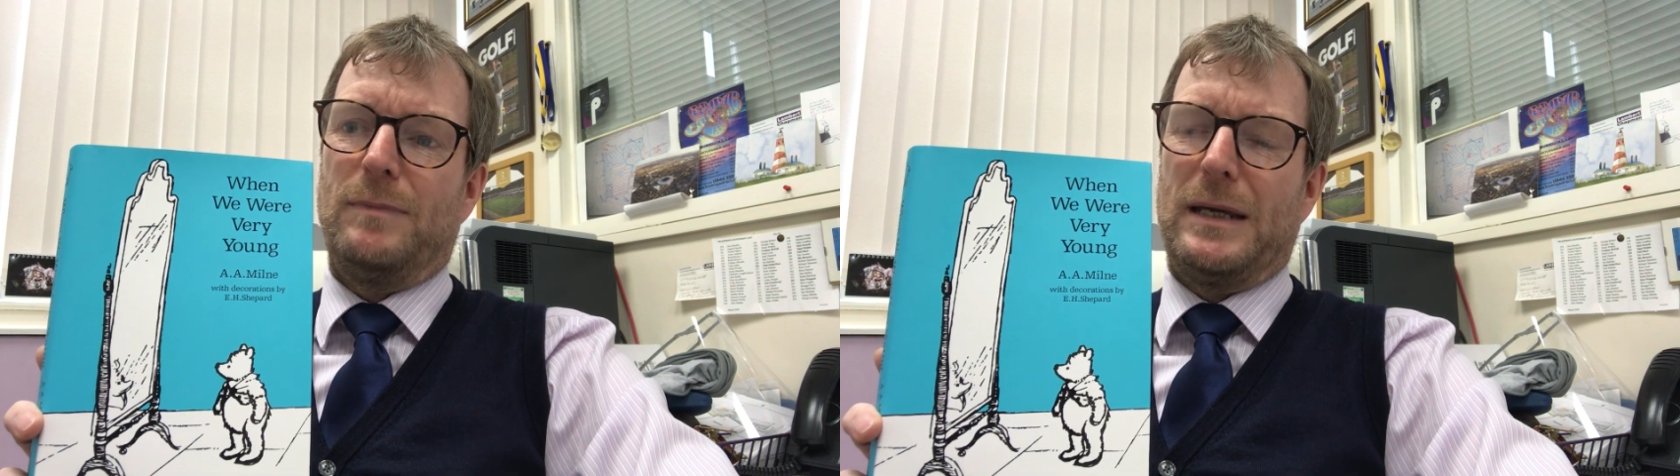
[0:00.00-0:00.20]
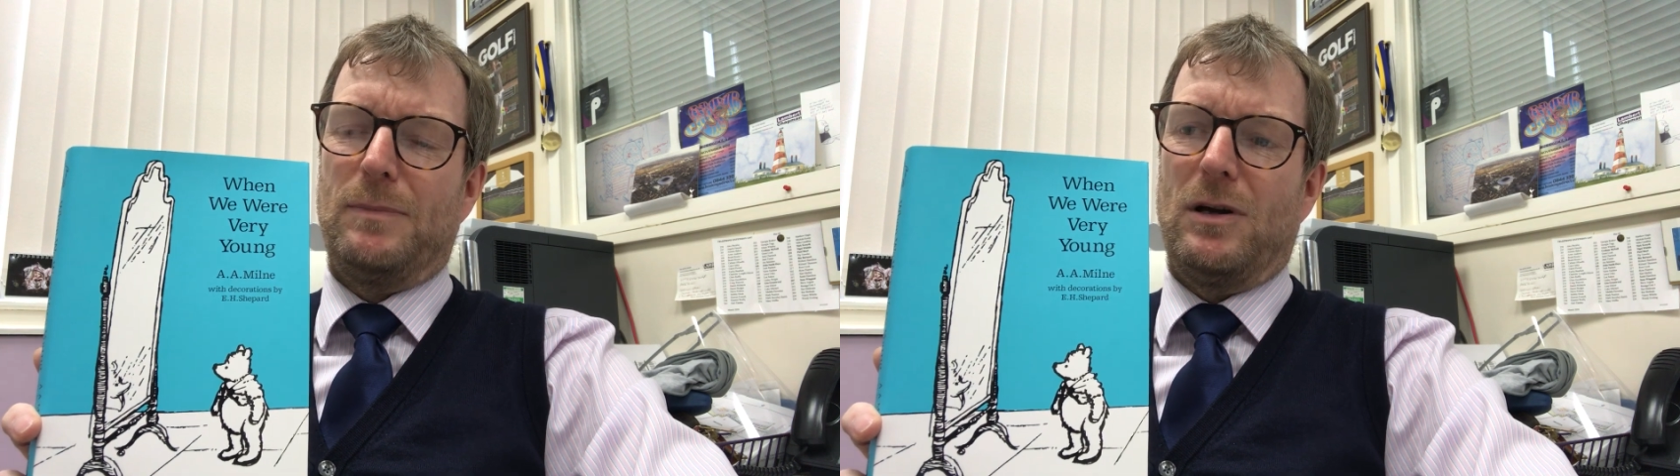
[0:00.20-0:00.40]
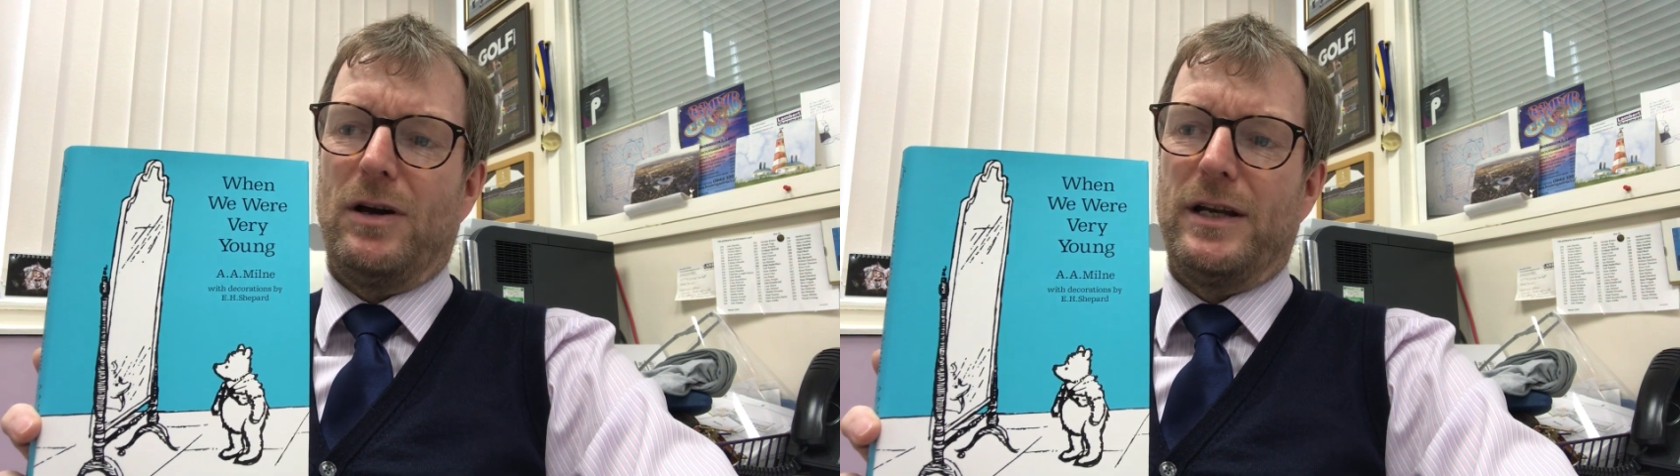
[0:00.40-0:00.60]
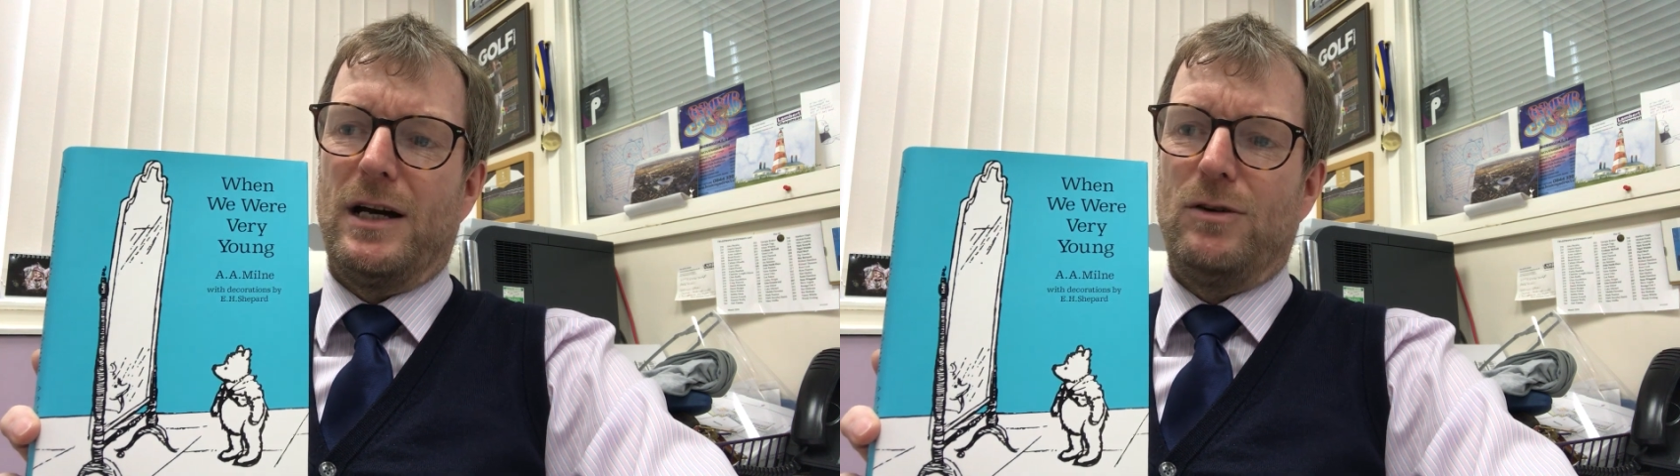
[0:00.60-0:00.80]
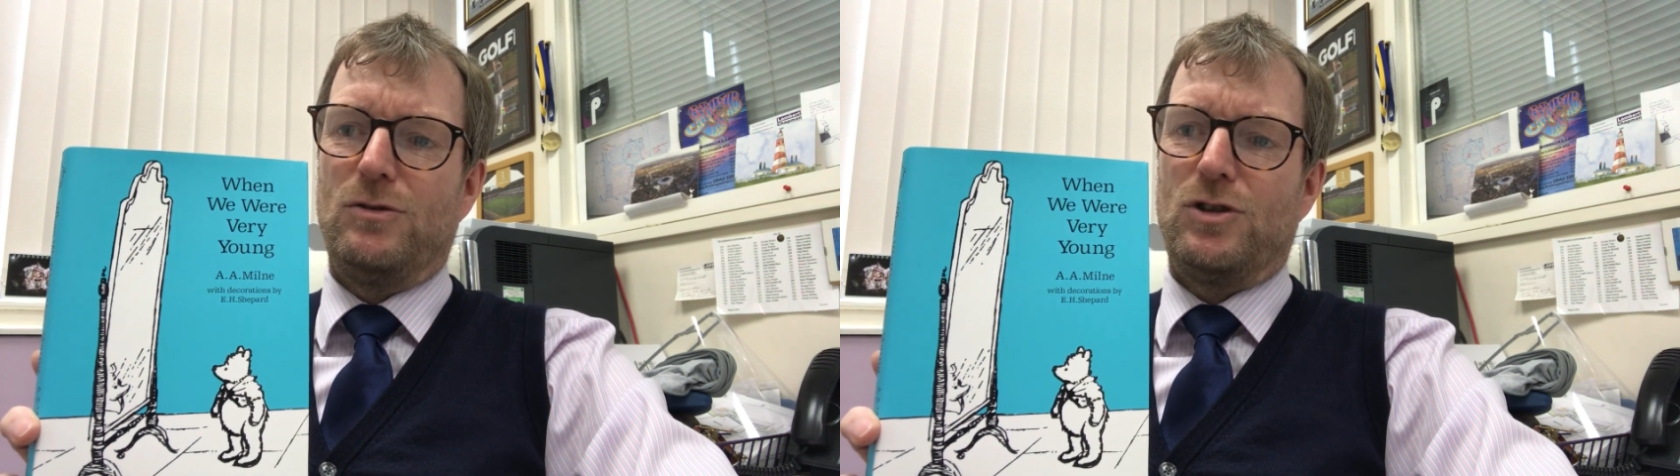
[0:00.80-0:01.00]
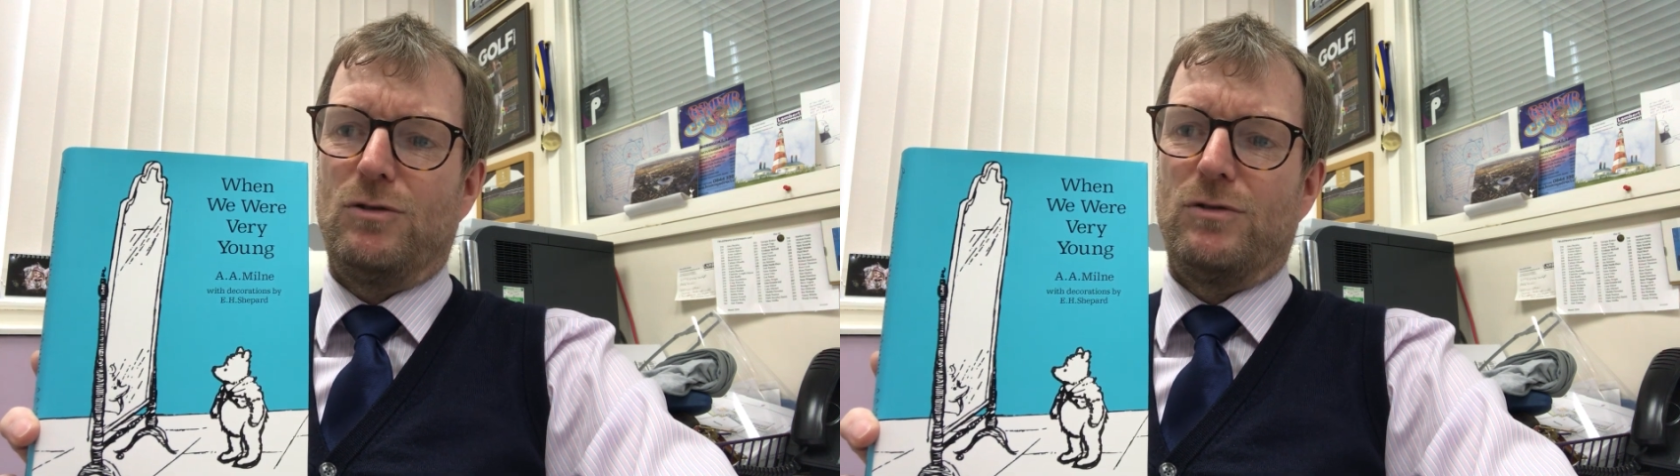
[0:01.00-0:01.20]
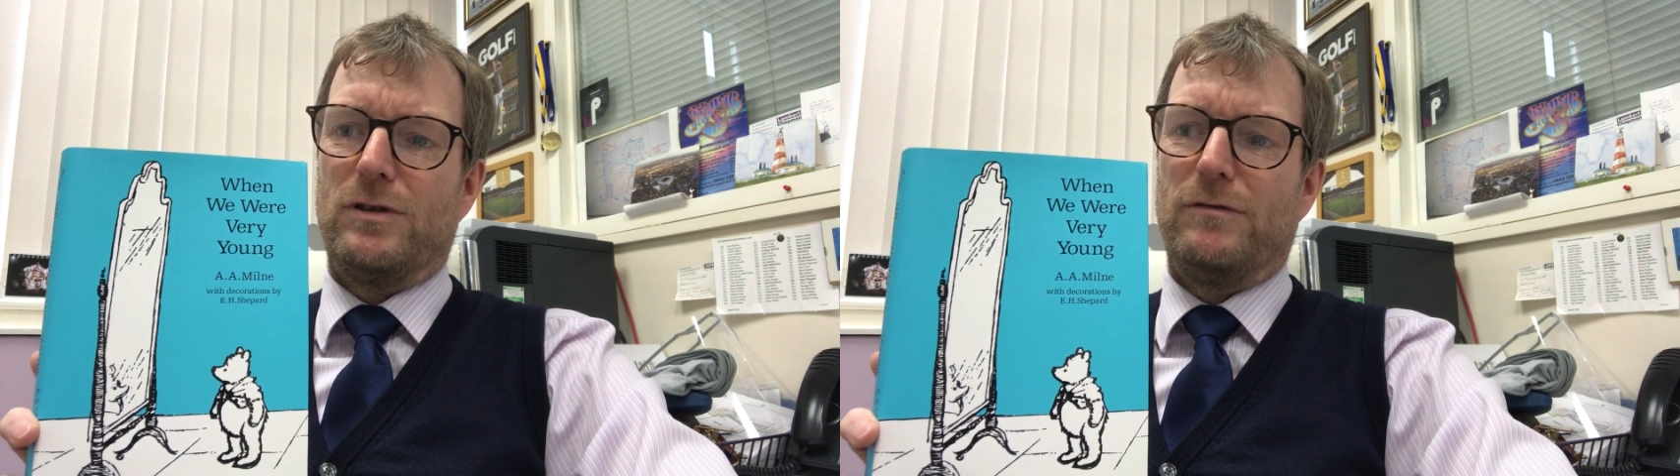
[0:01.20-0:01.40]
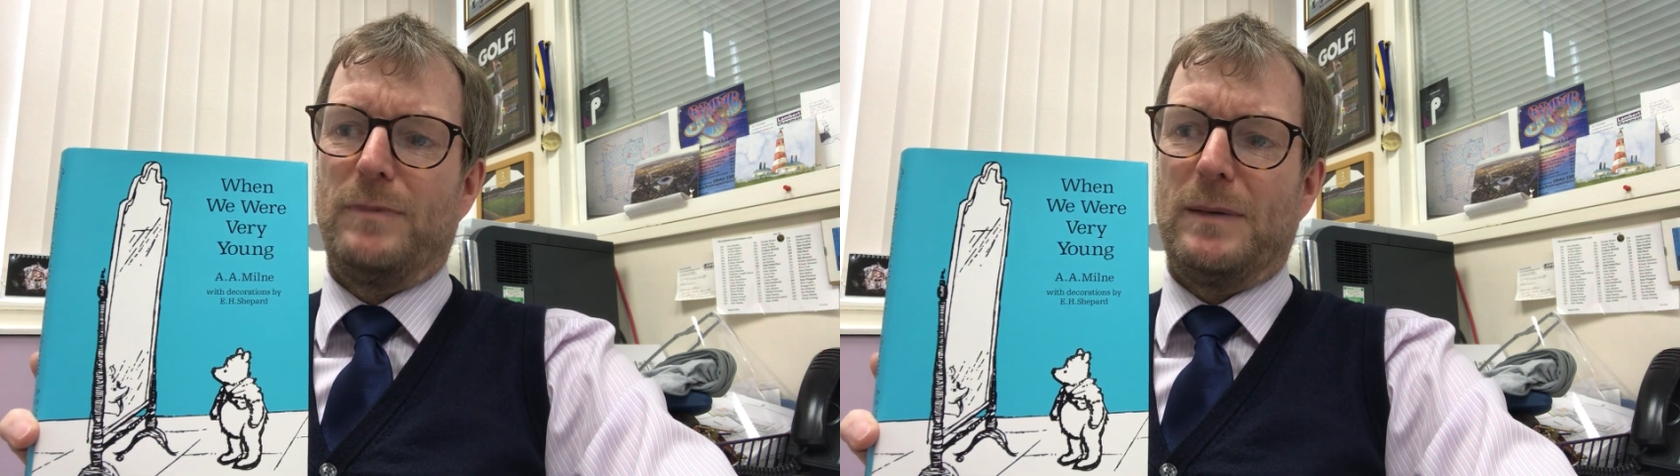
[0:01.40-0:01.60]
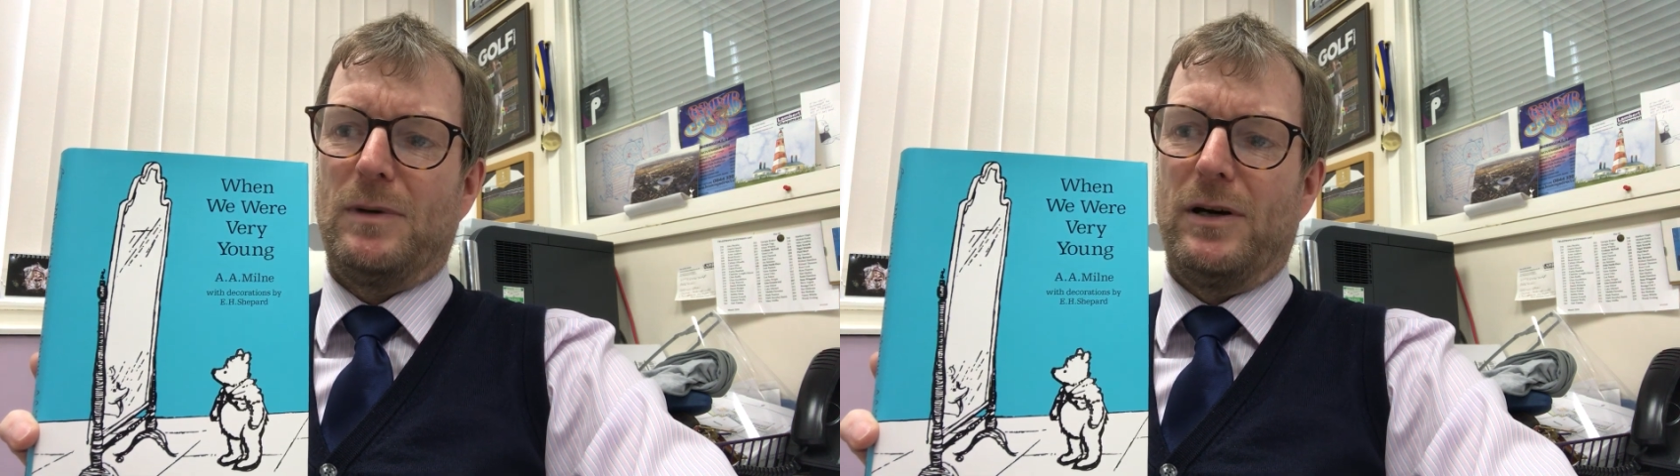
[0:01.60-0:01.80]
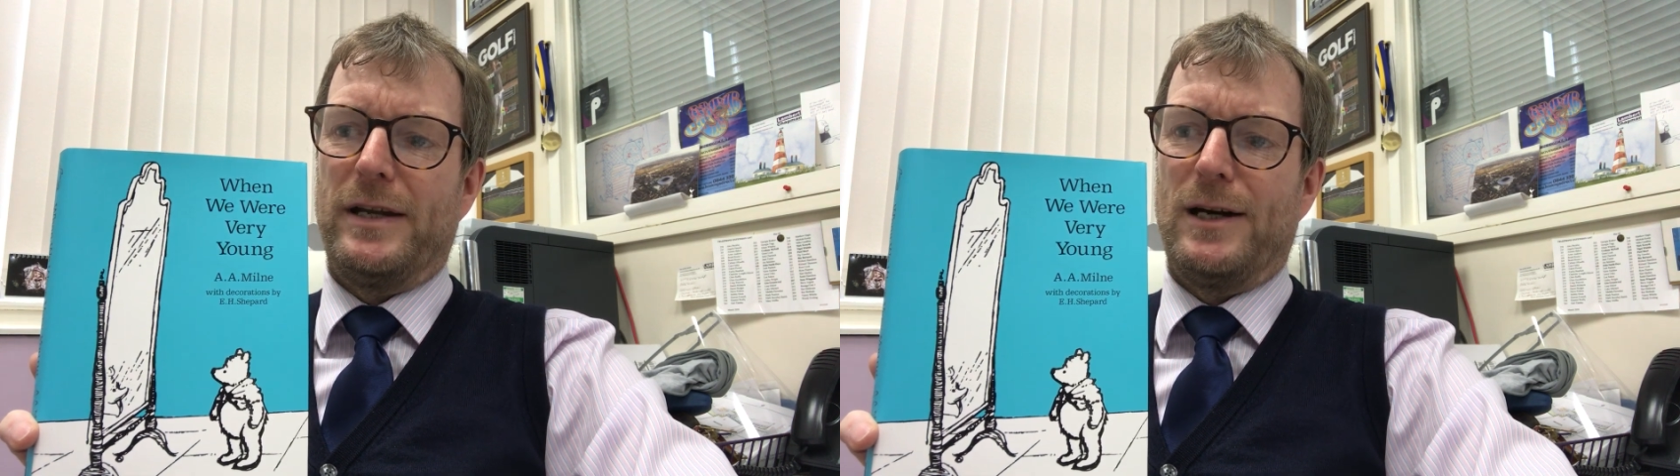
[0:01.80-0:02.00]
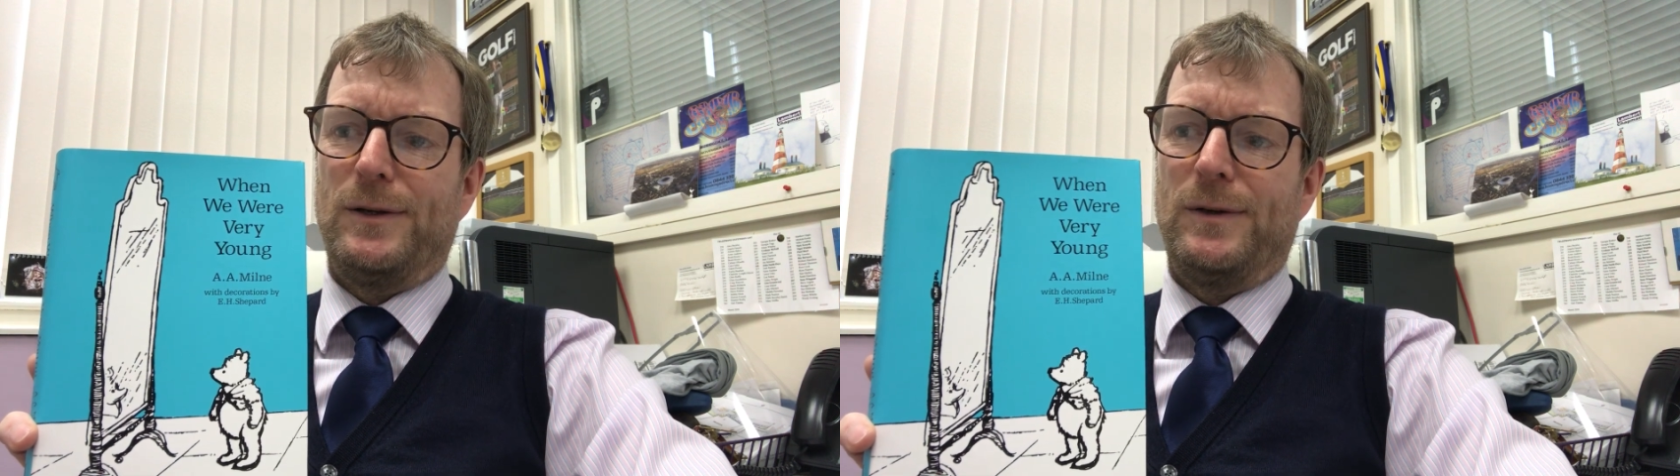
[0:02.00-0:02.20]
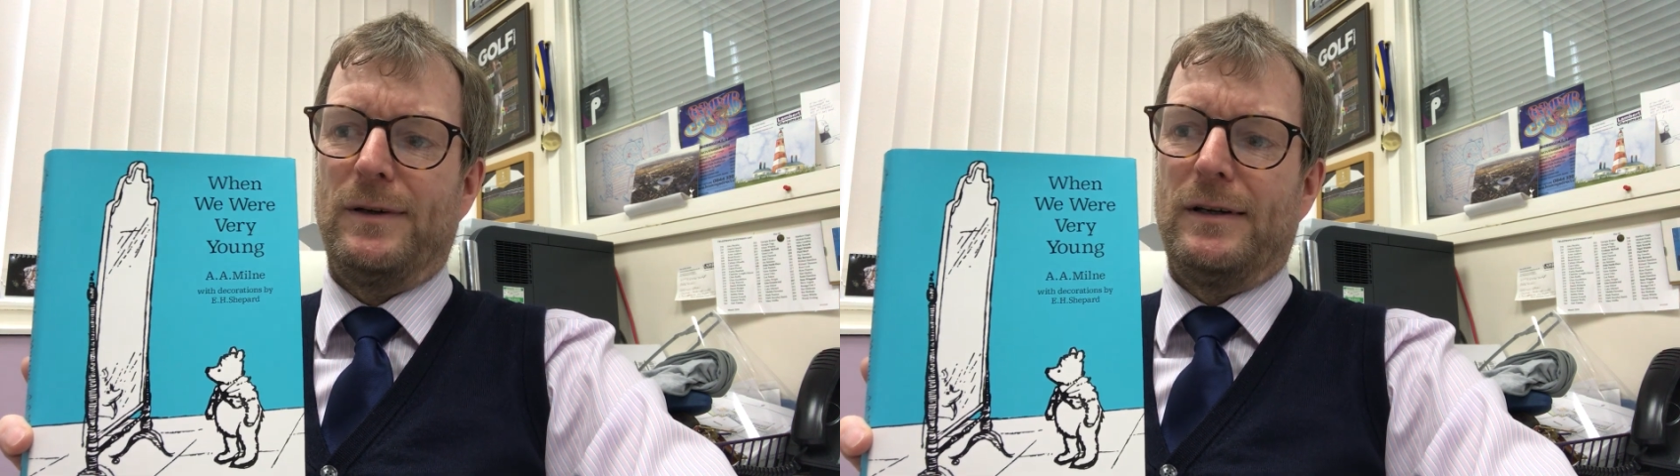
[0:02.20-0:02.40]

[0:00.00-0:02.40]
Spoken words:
people I know, children of people I know.